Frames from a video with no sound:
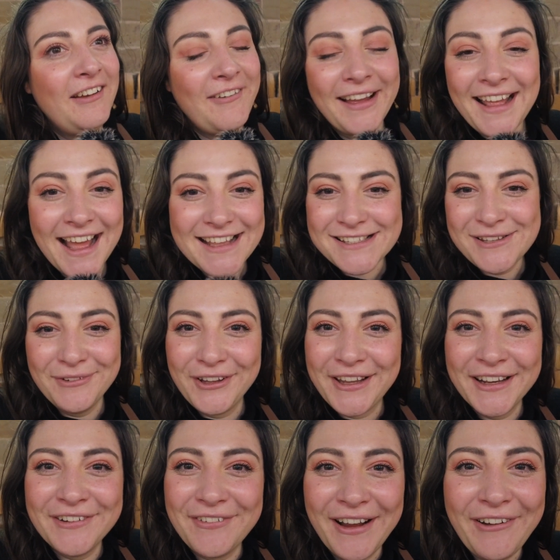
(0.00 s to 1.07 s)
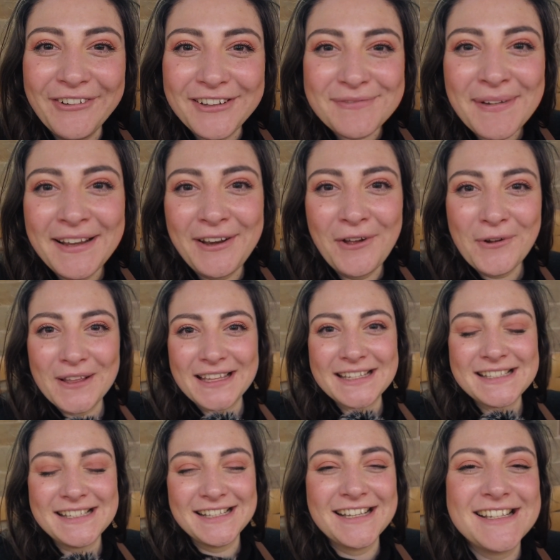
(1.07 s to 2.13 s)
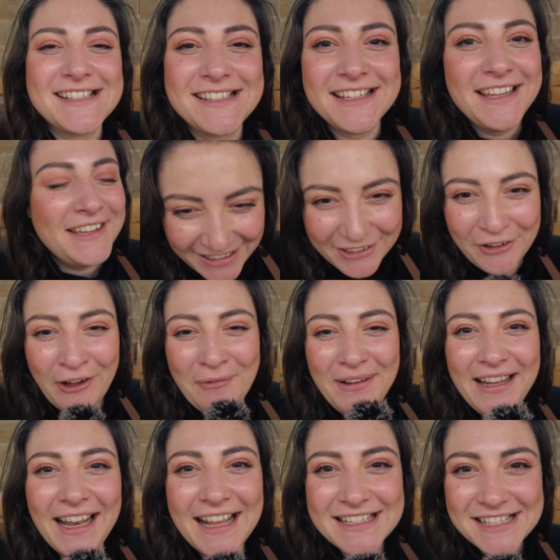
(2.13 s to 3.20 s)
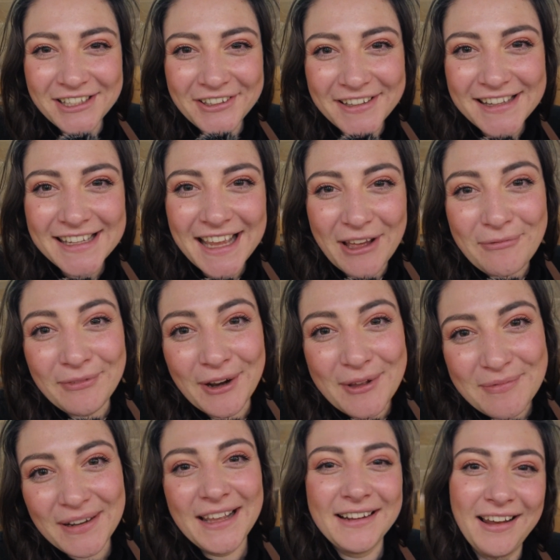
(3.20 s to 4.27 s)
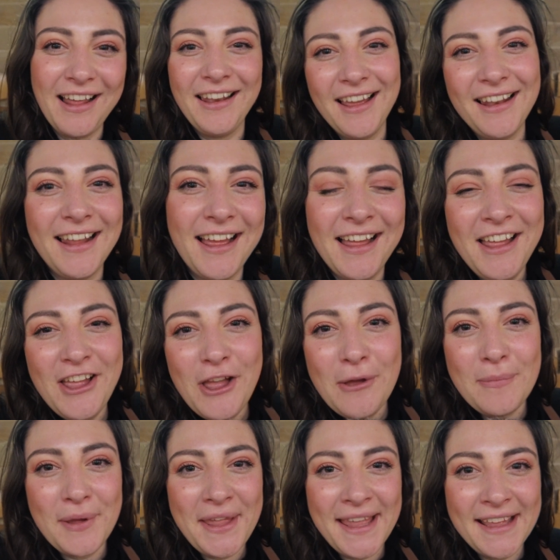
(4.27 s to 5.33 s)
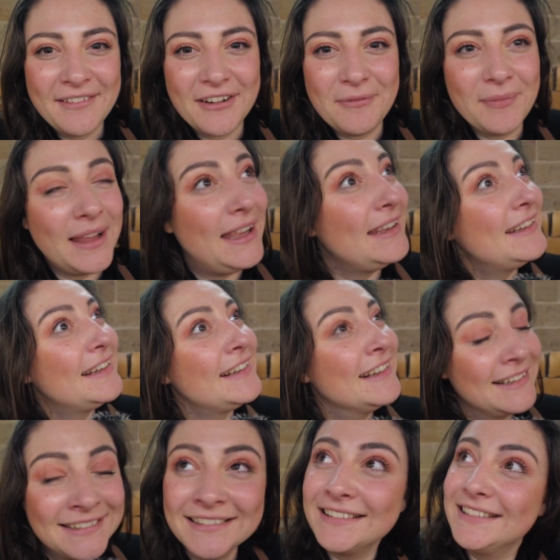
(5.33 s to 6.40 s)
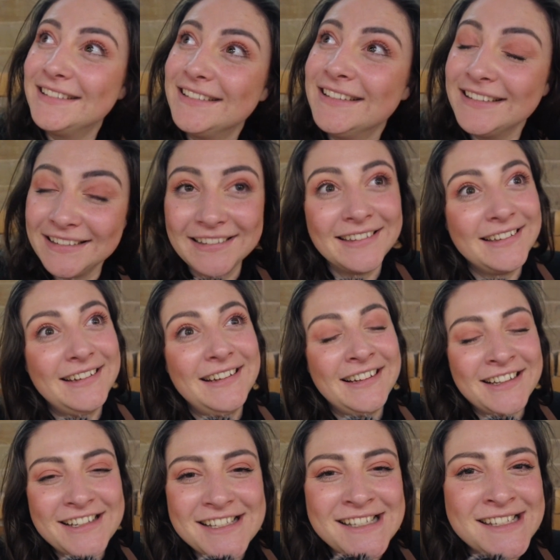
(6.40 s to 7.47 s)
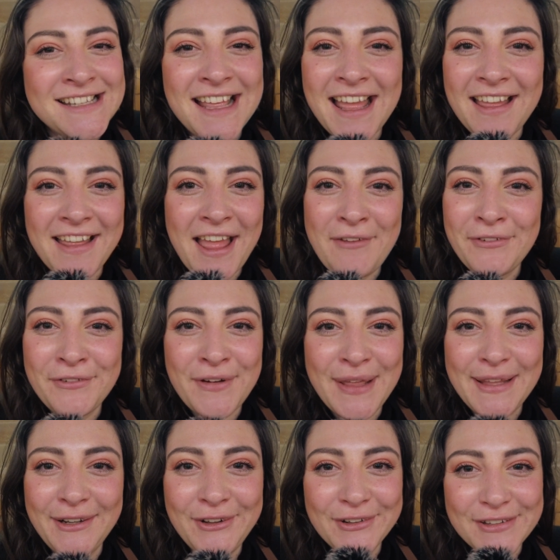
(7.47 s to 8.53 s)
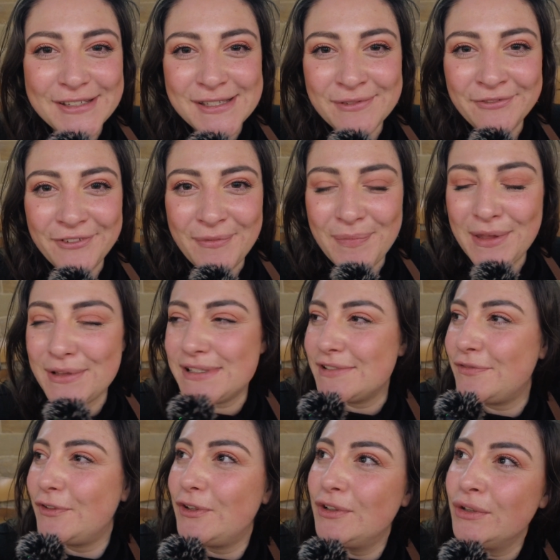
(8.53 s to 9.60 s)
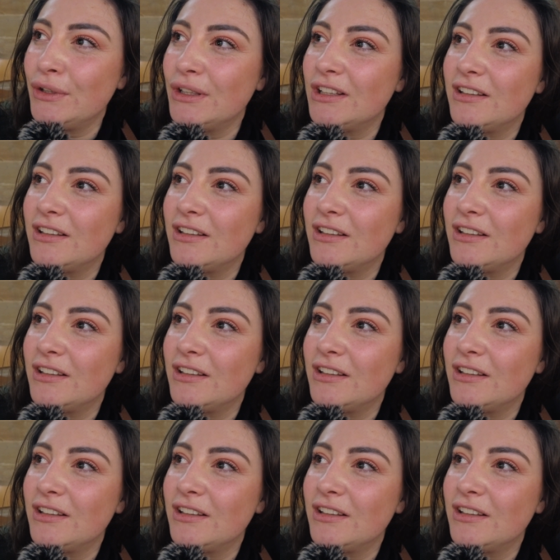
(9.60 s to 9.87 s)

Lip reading: I can't stop looking around, you might notice, because I normally like to look at the camera and be like, la la la, but here I'm like, because everywhere you look there's something beautiful.